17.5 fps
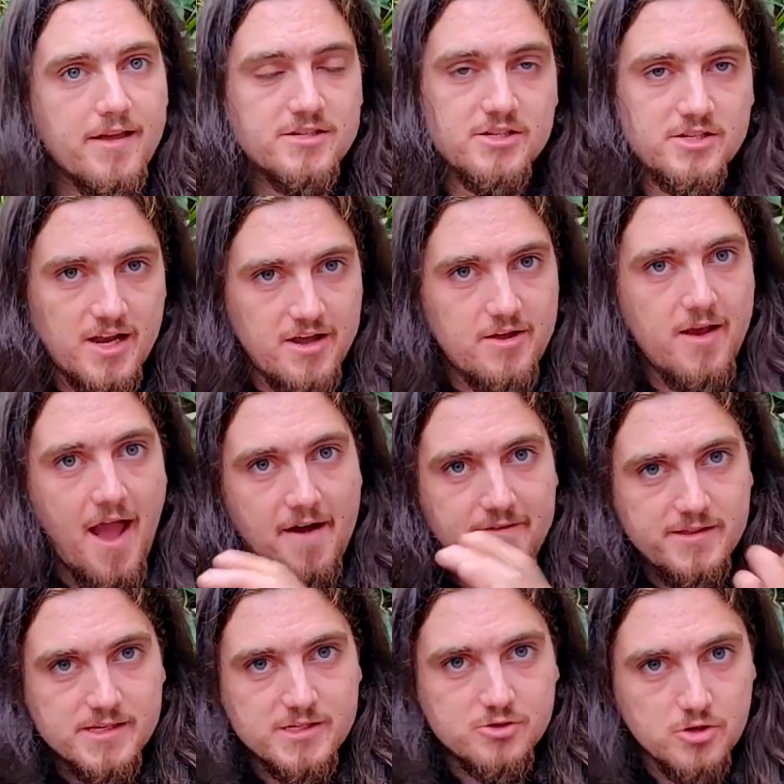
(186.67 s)
So now you
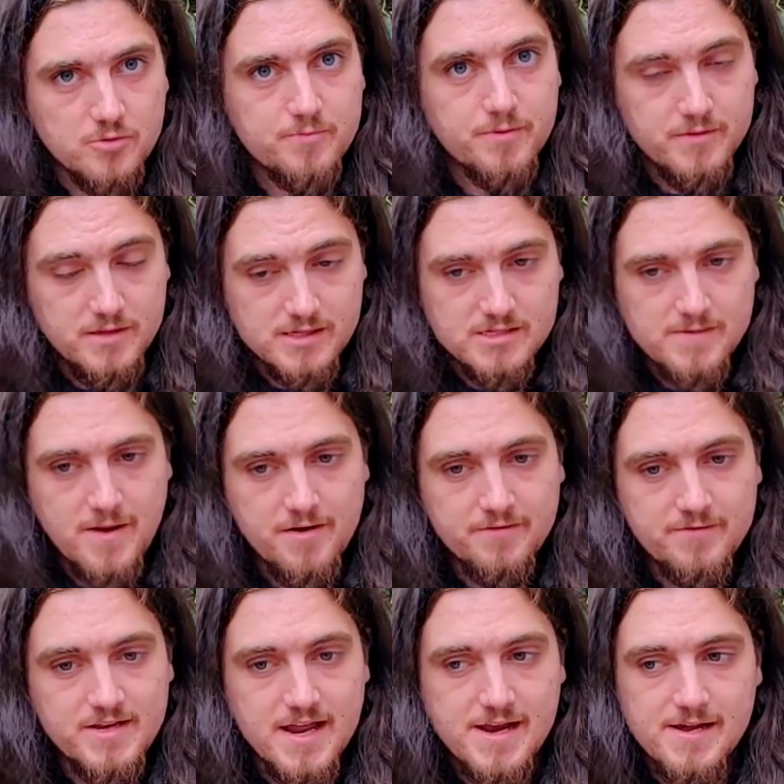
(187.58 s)
have this group of this
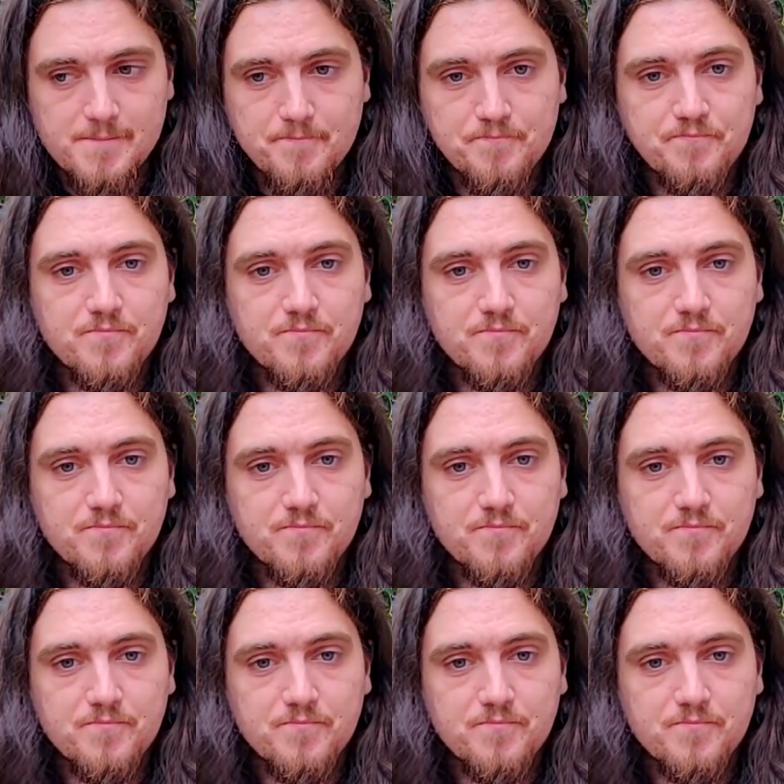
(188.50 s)
amount of data.